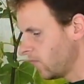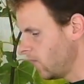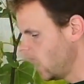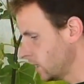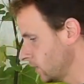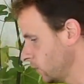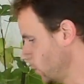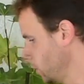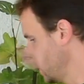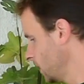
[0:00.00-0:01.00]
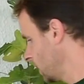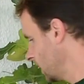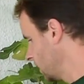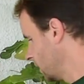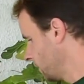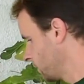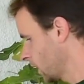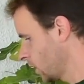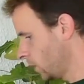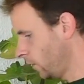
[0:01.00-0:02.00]
If you absolutely have to.
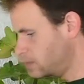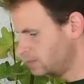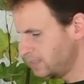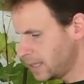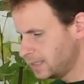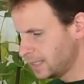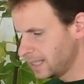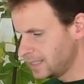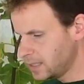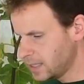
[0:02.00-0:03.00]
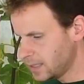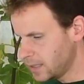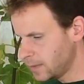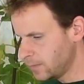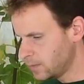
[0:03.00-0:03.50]
If you're taking a head cutting,